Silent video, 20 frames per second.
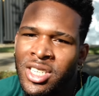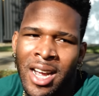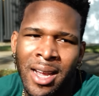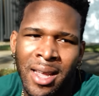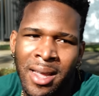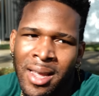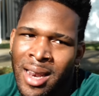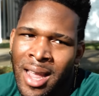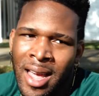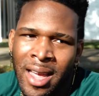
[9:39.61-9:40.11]
I
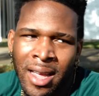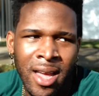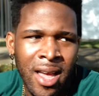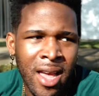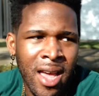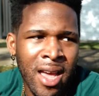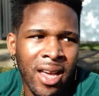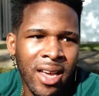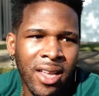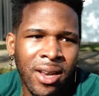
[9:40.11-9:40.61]
get like,
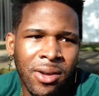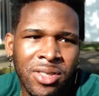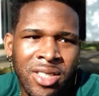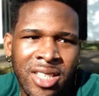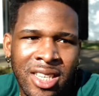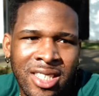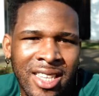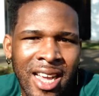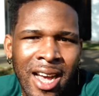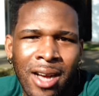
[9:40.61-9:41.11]
you know,
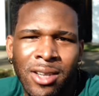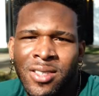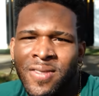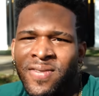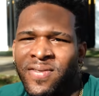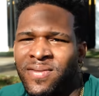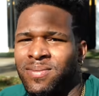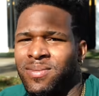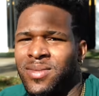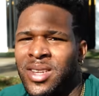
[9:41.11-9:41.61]

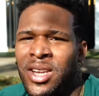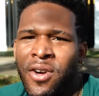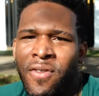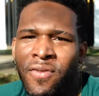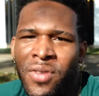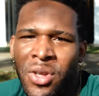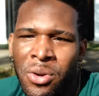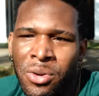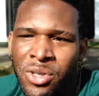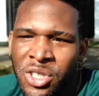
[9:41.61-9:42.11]
6,000, you know,
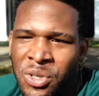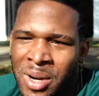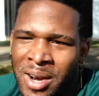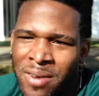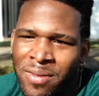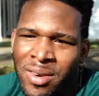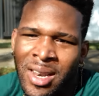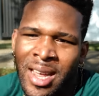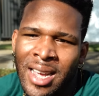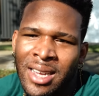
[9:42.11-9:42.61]
views or
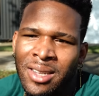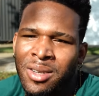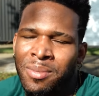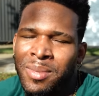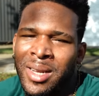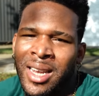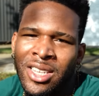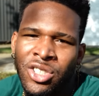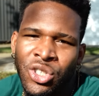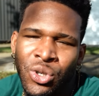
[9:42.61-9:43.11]
whatever, and like it'll
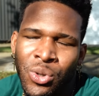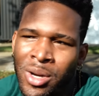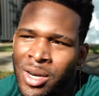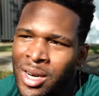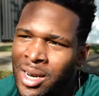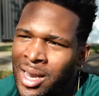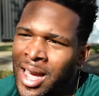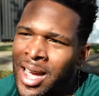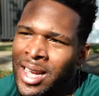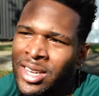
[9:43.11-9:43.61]
be like
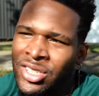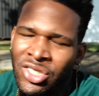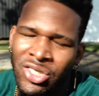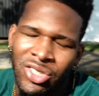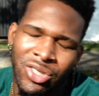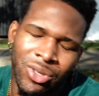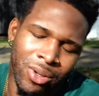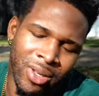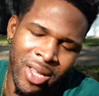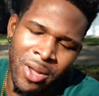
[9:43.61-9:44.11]
200 likes.
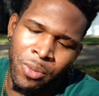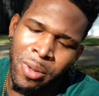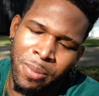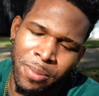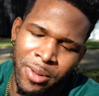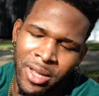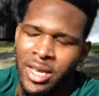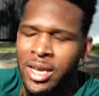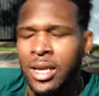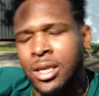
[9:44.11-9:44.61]
So can we
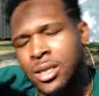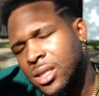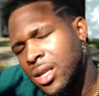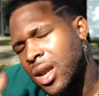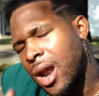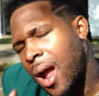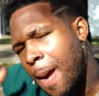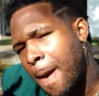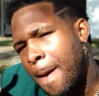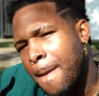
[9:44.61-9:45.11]
please
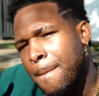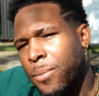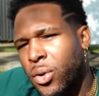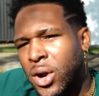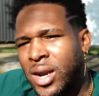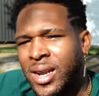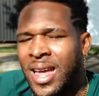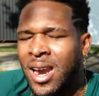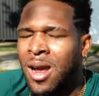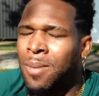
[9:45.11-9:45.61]

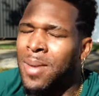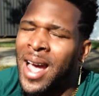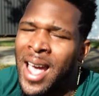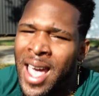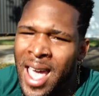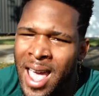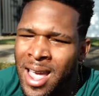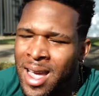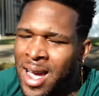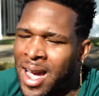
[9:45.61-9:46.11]
bring that up? I
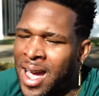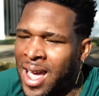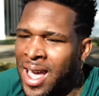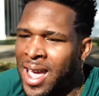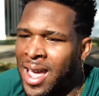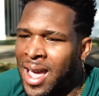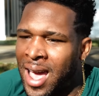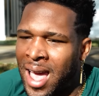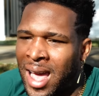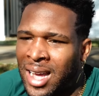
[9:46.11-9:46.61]
hate
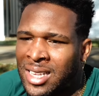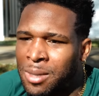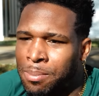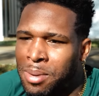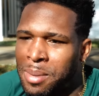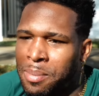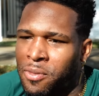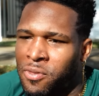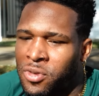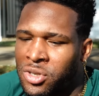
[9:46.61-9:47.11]
asking
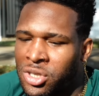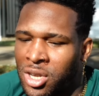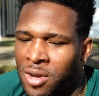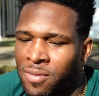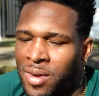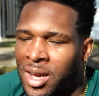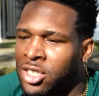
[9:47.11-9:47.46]
people for stuff.